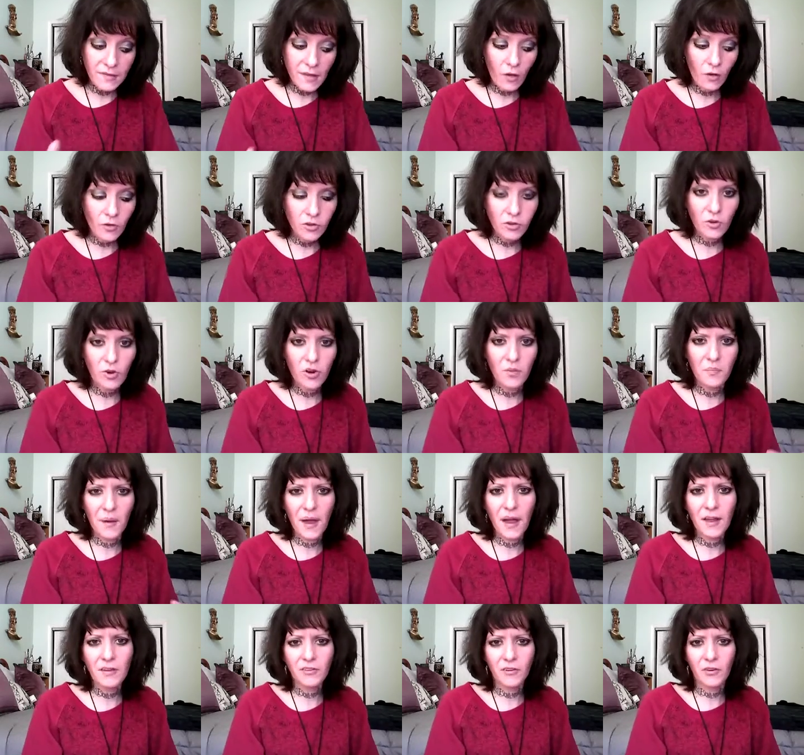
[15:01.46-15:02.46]
tell a certain
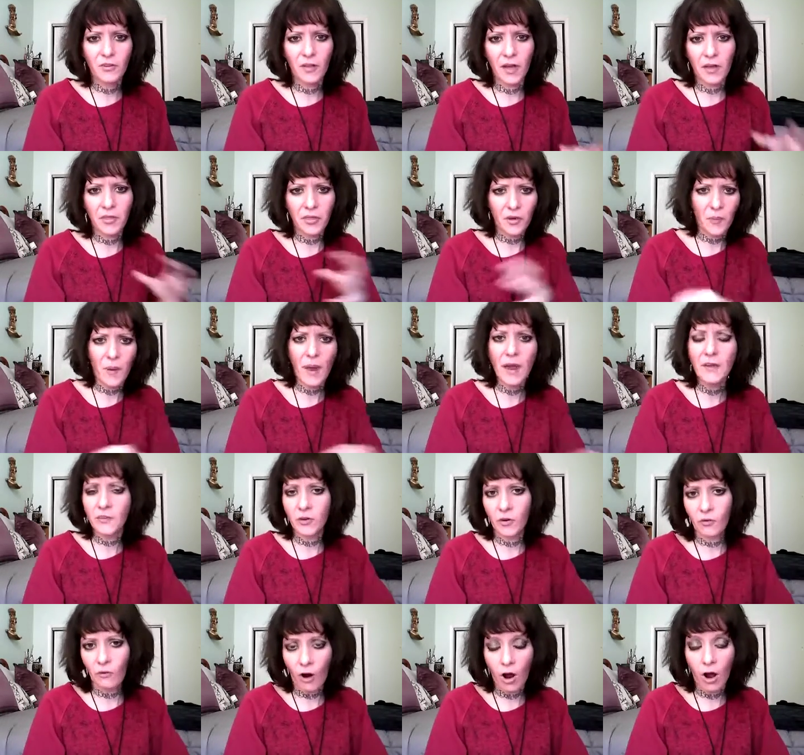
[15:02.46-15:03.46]
painter like they're
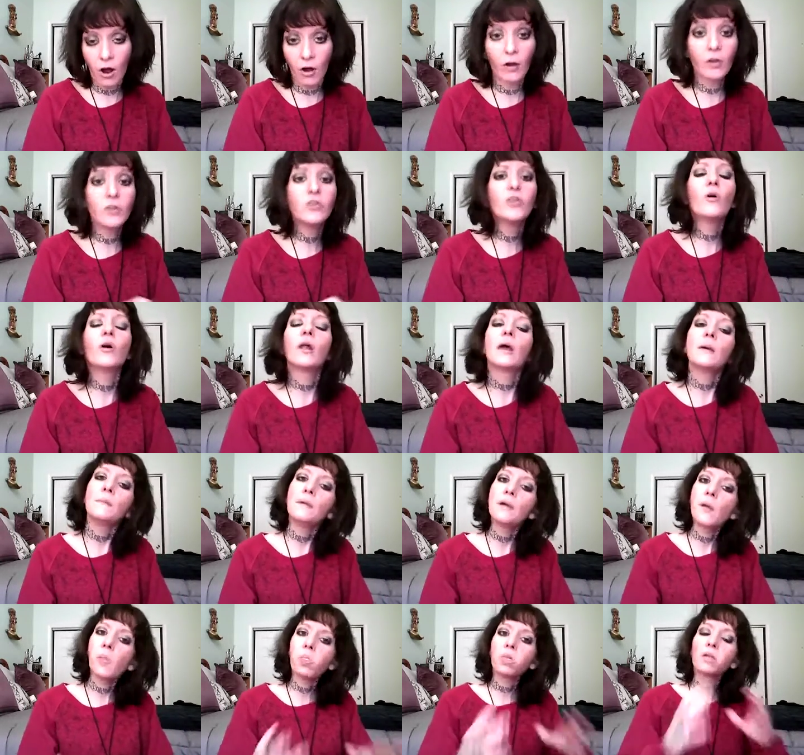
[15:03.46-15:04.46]
painting wrong, or you know what I
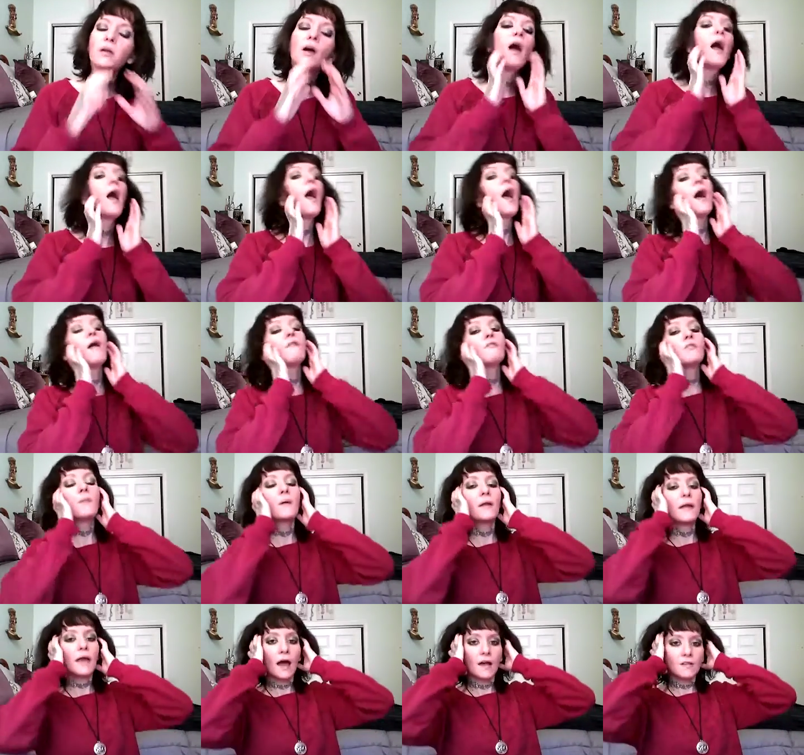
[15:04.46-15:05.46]
mean?
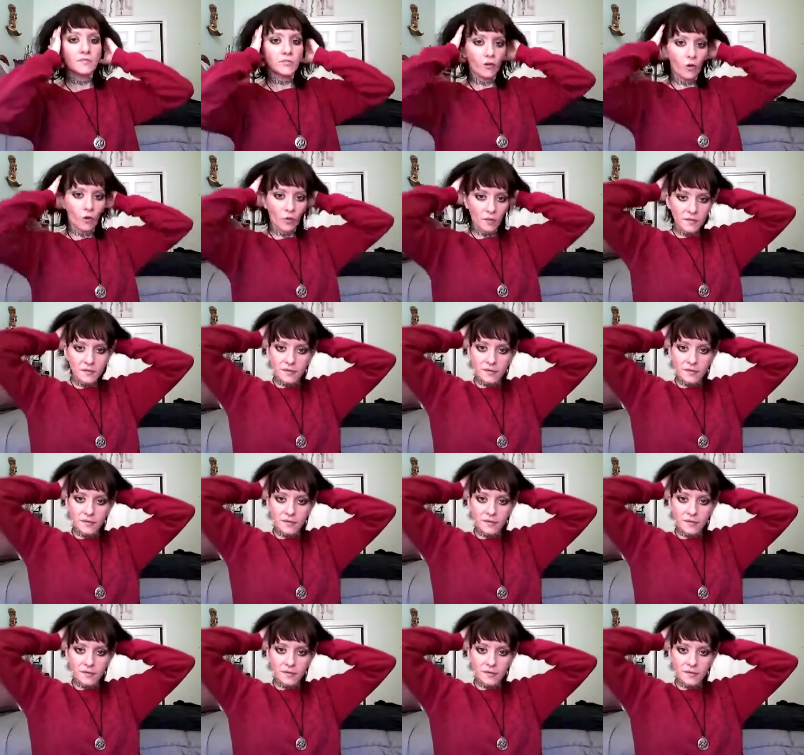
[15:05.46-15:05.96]
Everybody has their own